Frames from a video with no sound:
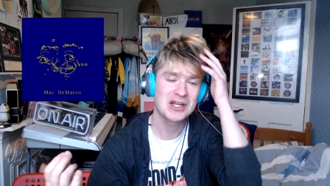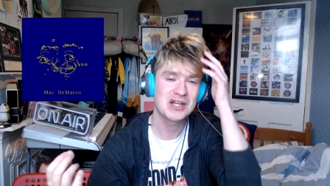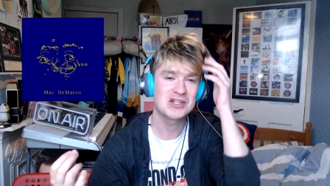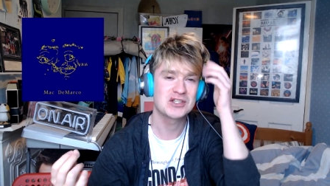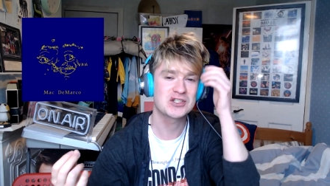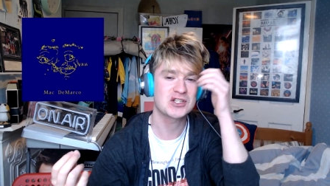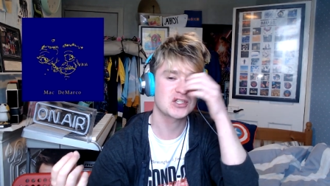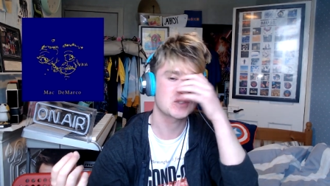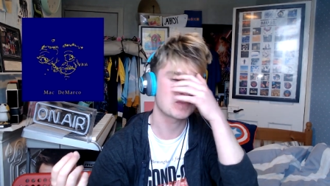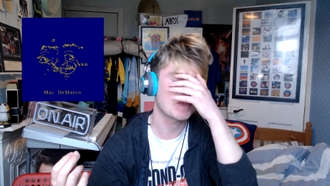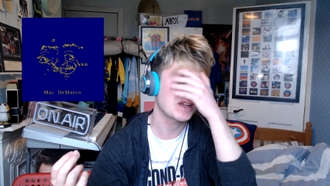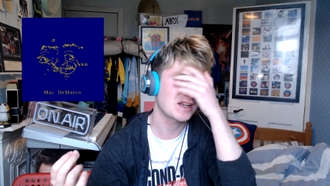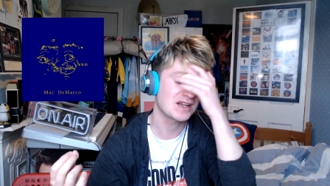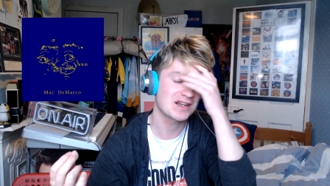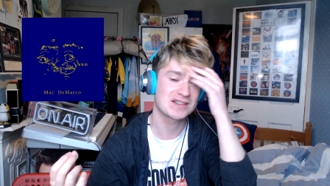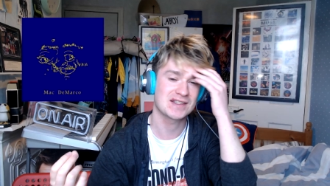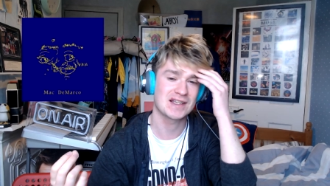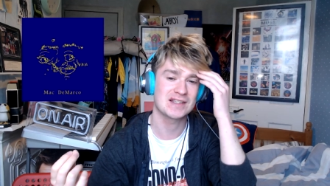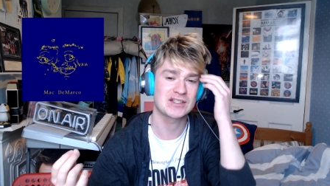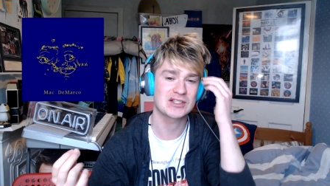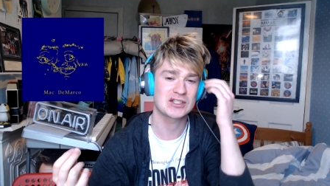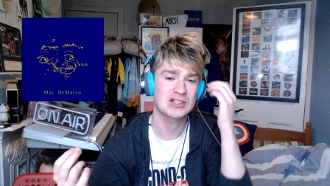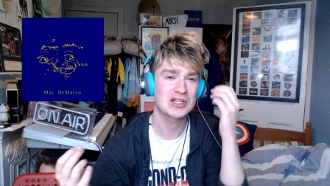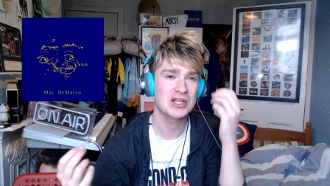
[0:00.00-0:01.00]
just because
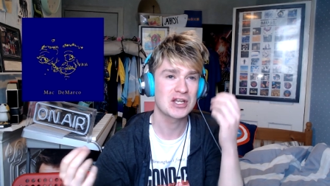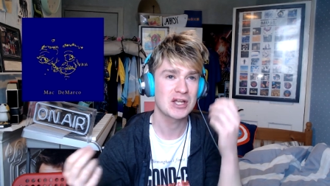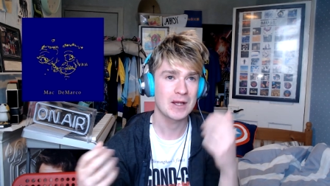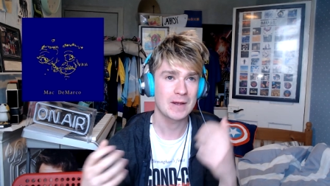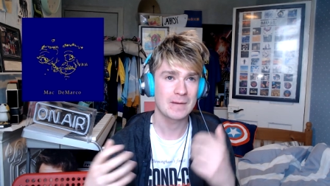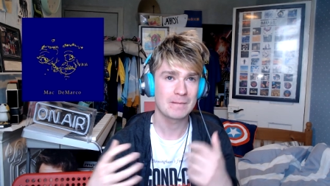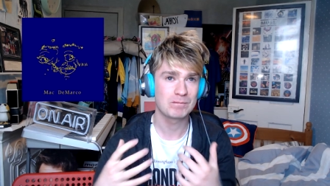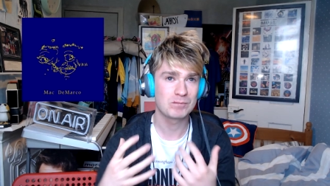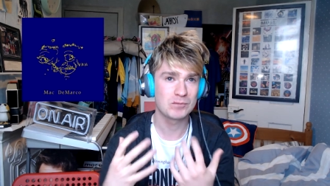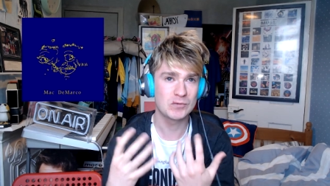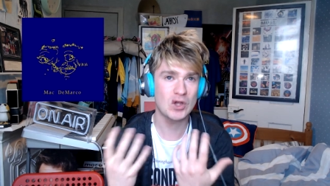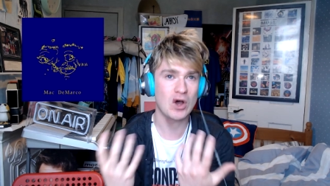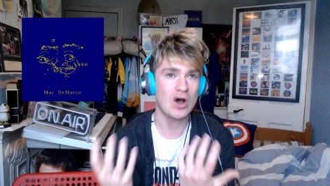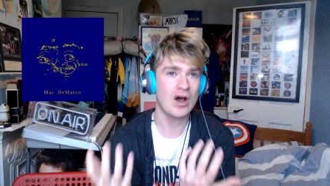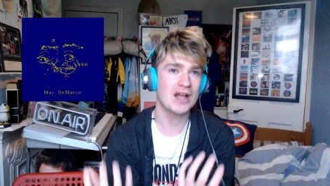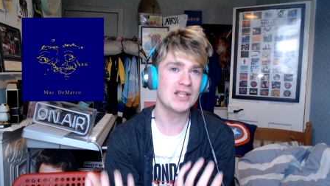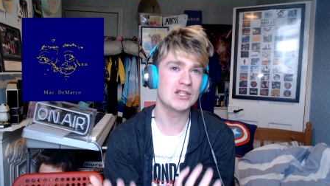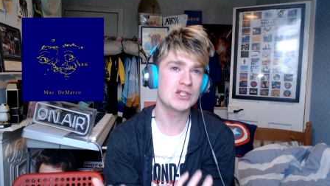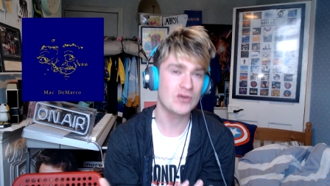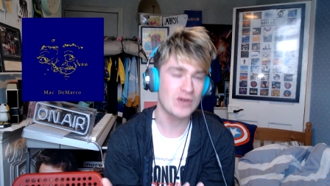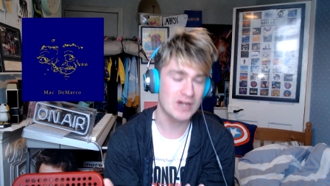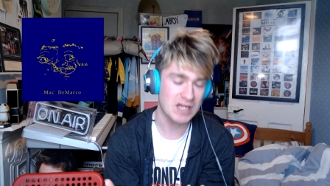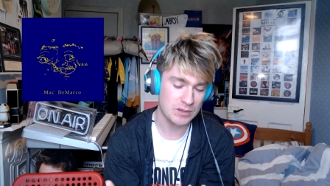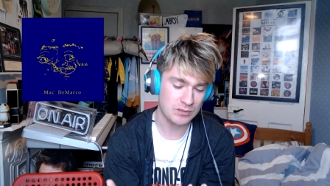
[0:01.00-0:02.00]
it's not
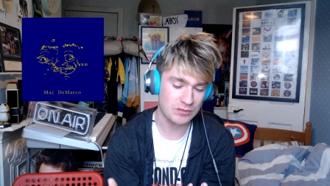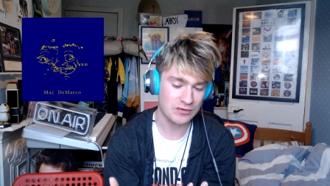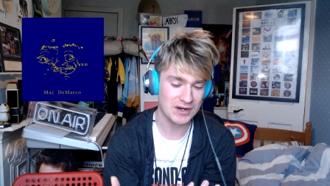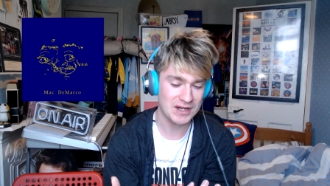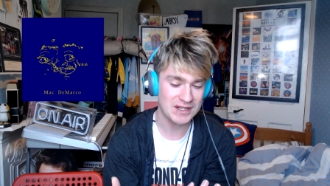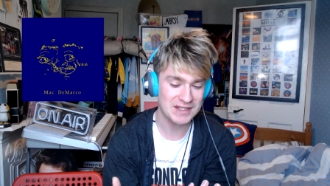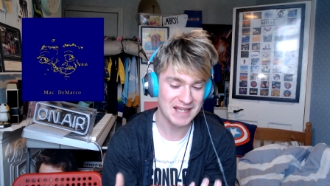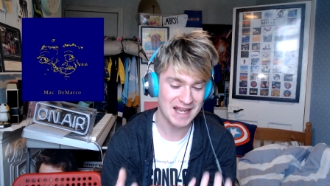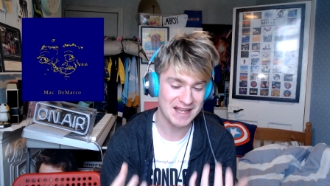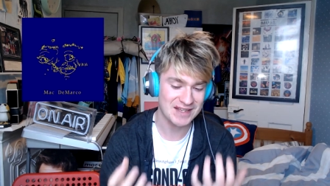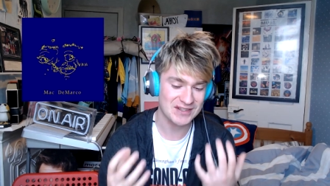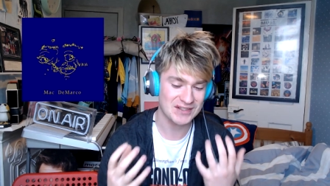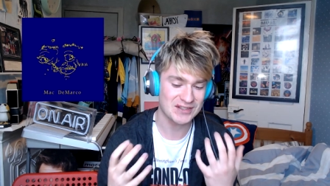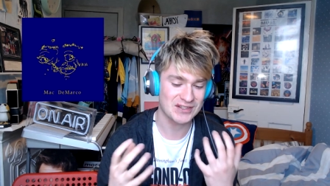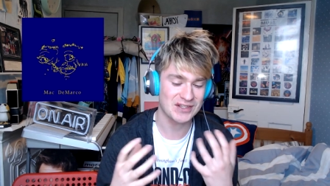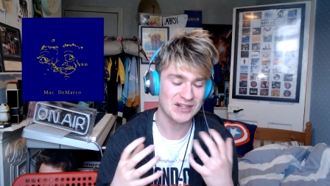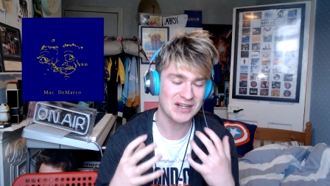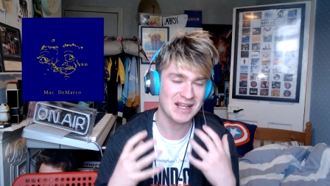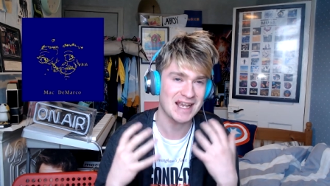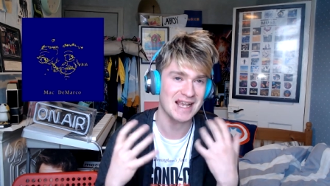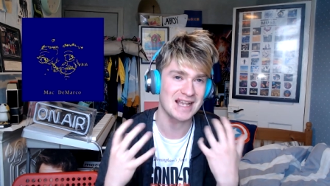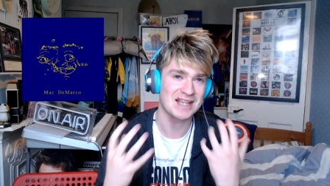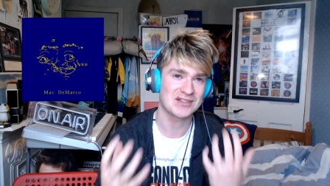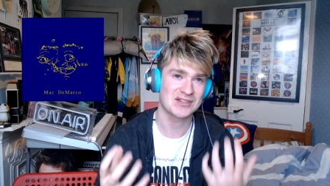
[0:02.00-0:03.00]
under any pretense that
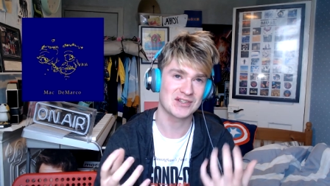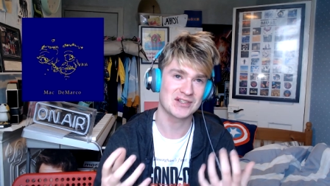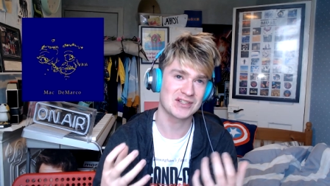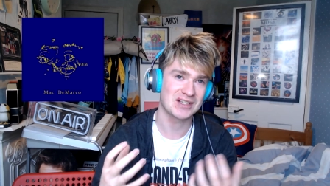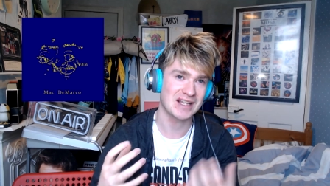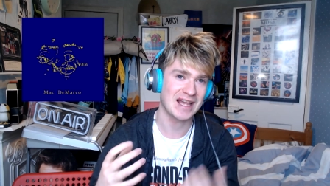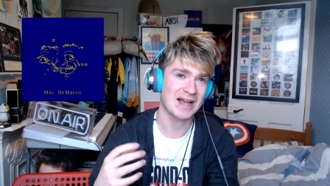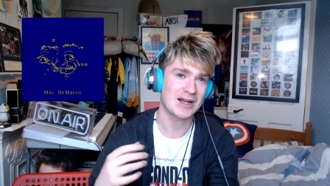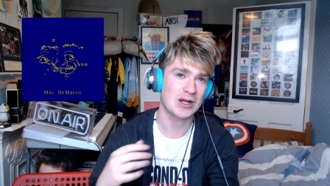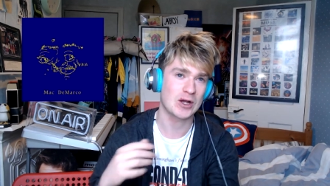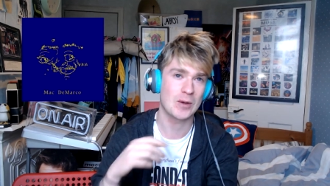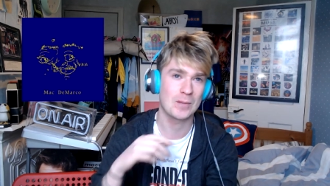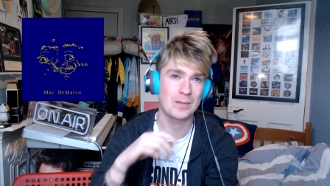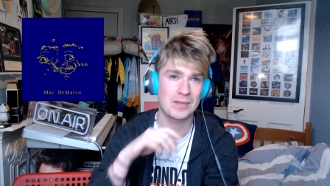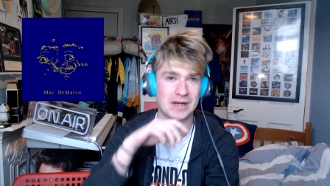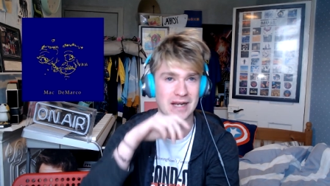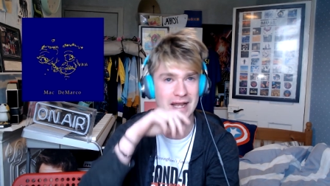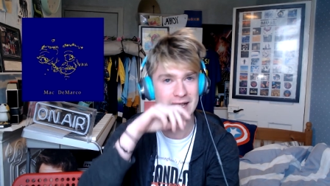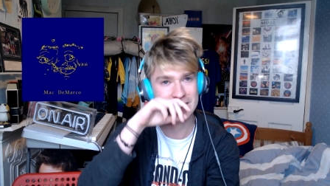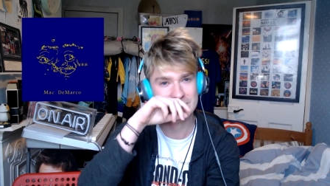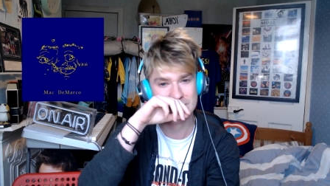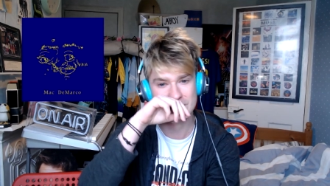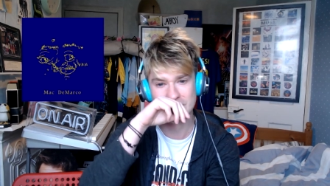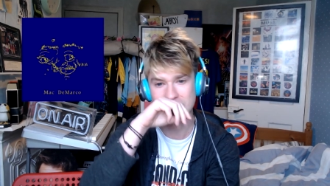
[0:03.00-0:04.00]
it isn't that
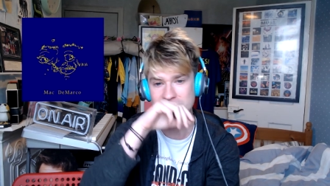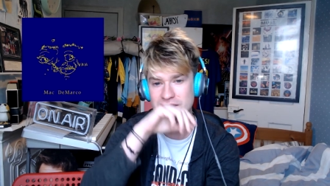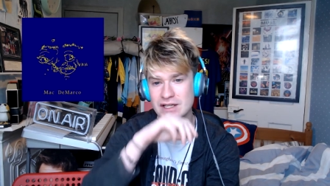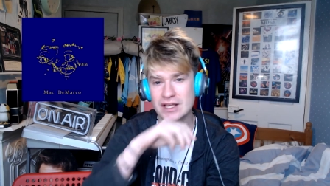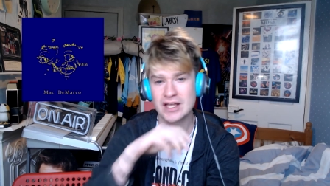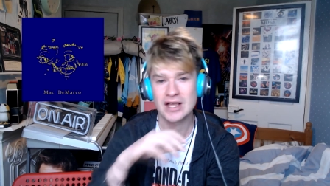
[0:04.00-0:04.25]
compilation.